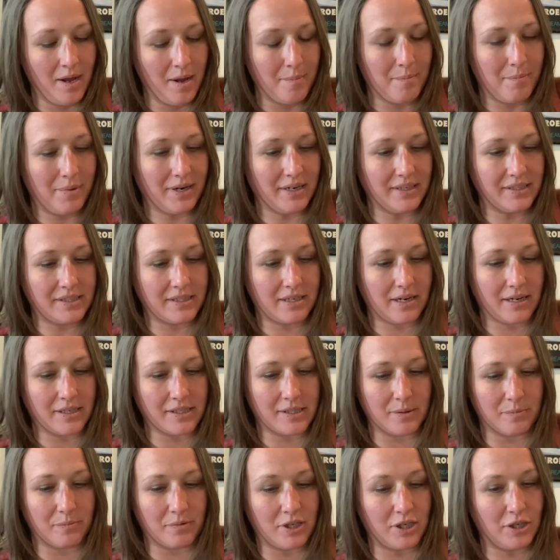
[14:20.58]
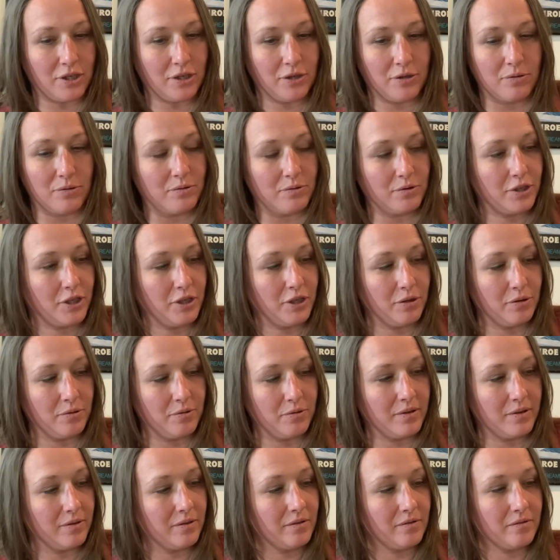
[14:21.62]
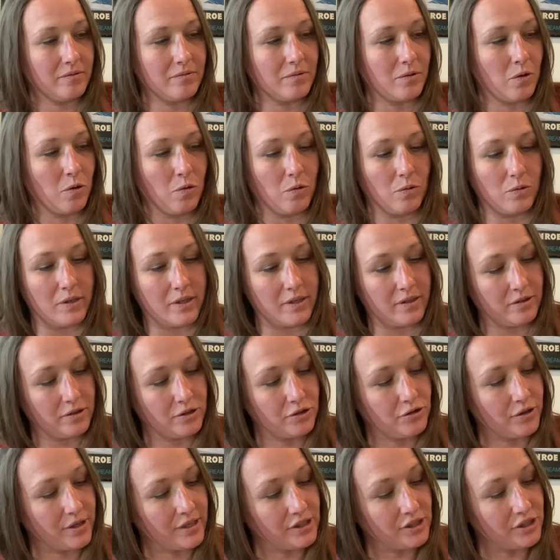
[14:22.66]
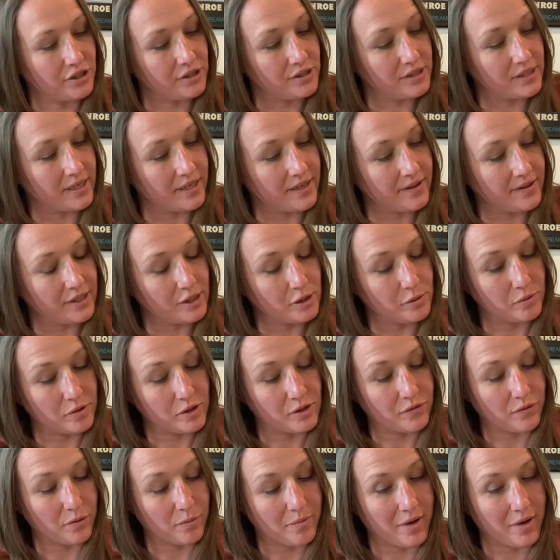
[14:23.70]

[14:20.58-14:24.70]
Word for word: But it's got some cute, cute old illustrations in it. This one's from